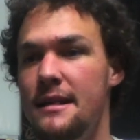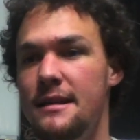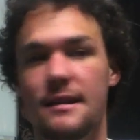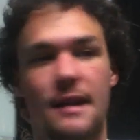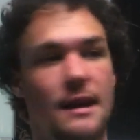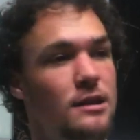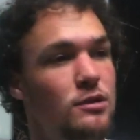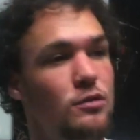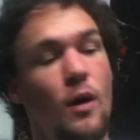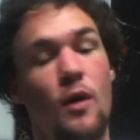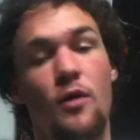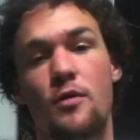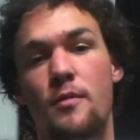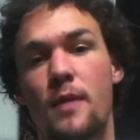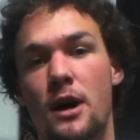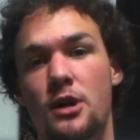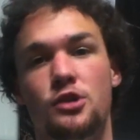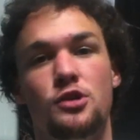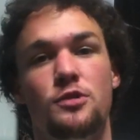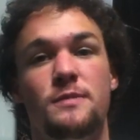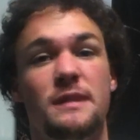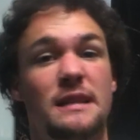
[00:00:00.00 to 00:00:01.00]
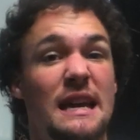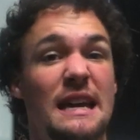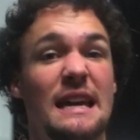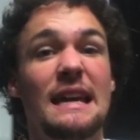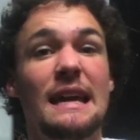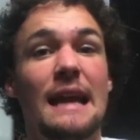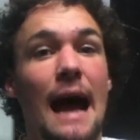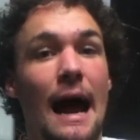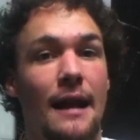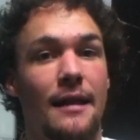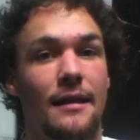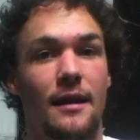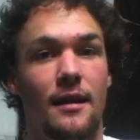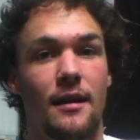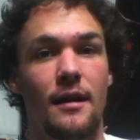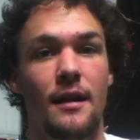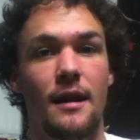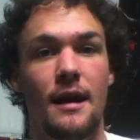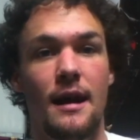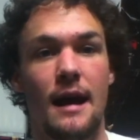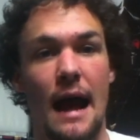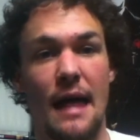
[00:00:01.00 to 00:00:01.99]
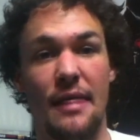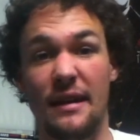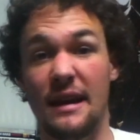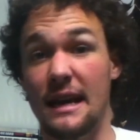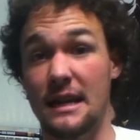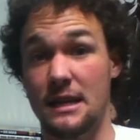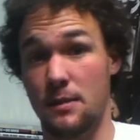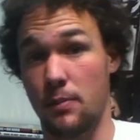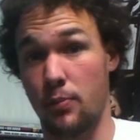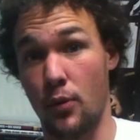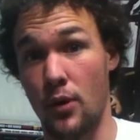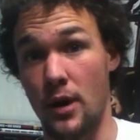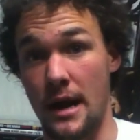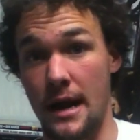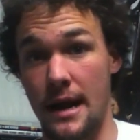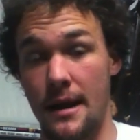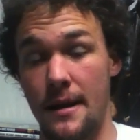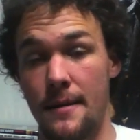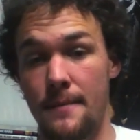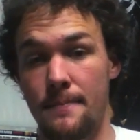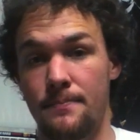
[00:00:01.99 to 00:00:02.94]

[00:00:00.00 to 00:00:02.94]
Then they throw the mushrooms and they get out of there. And they get to Bree.